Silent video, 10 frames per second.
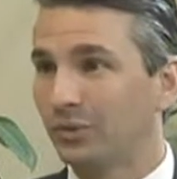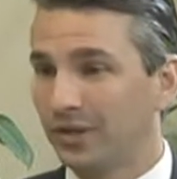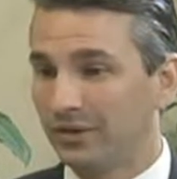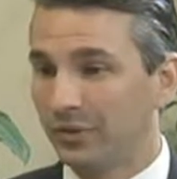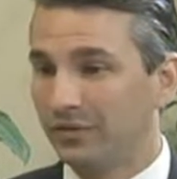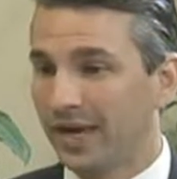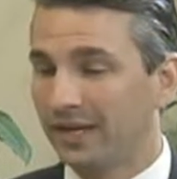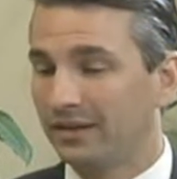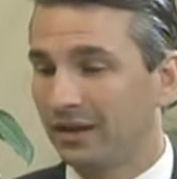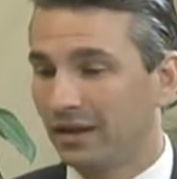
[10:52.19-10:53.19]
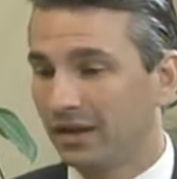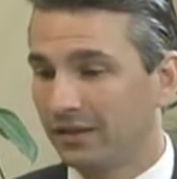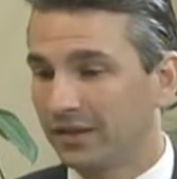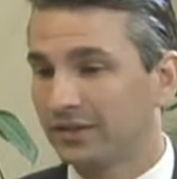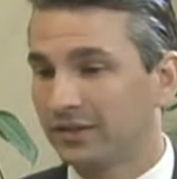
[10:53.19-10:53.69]
We've had,
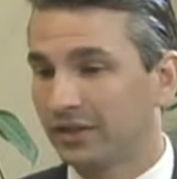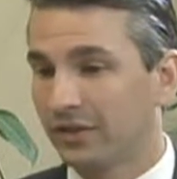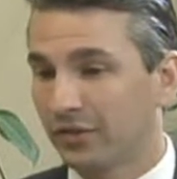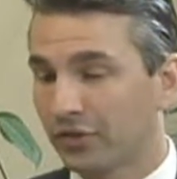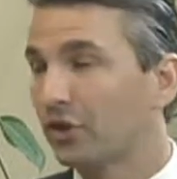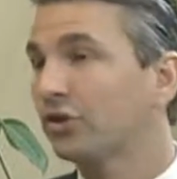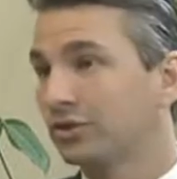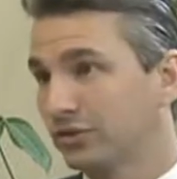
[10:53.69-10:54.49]
this is the third